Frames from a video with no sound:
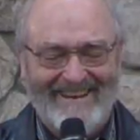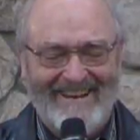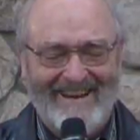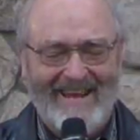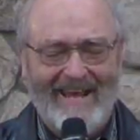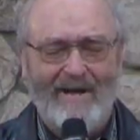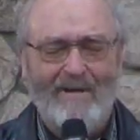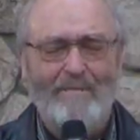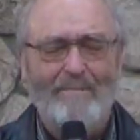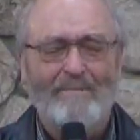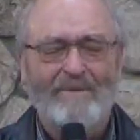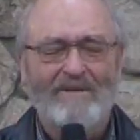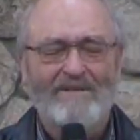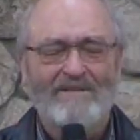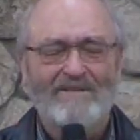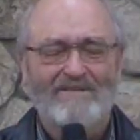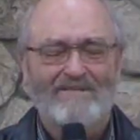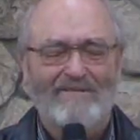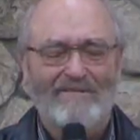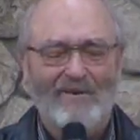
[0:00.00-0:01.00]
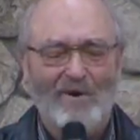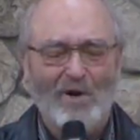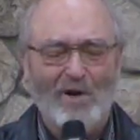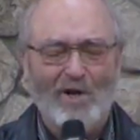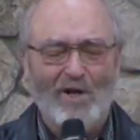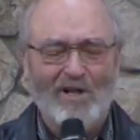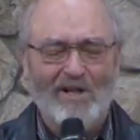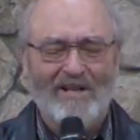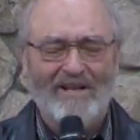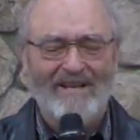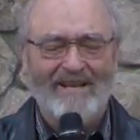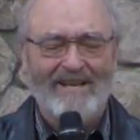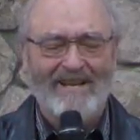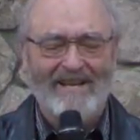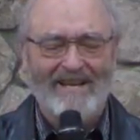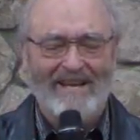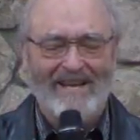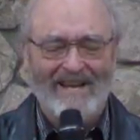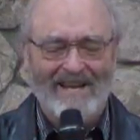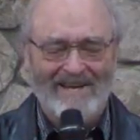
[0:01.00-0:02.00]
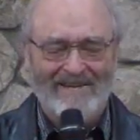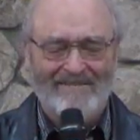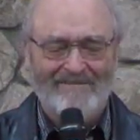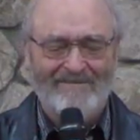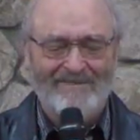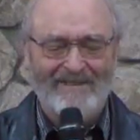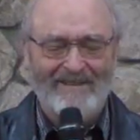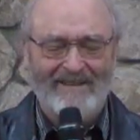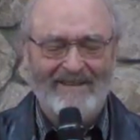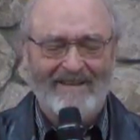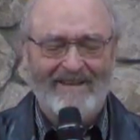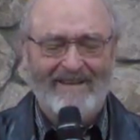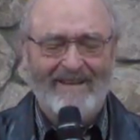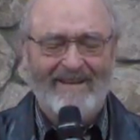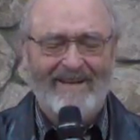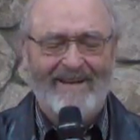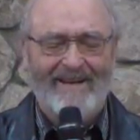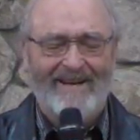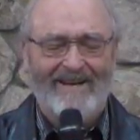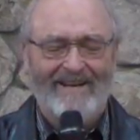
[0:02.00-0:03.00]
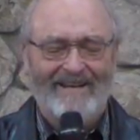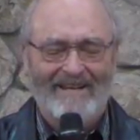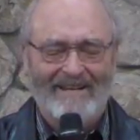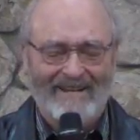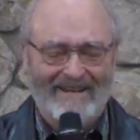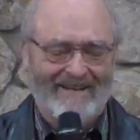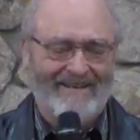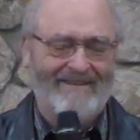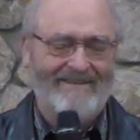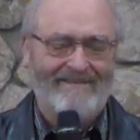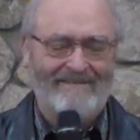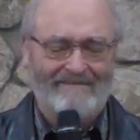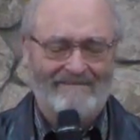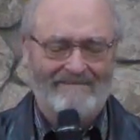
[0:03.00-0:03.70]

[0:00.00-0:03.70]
And help us fall in love again.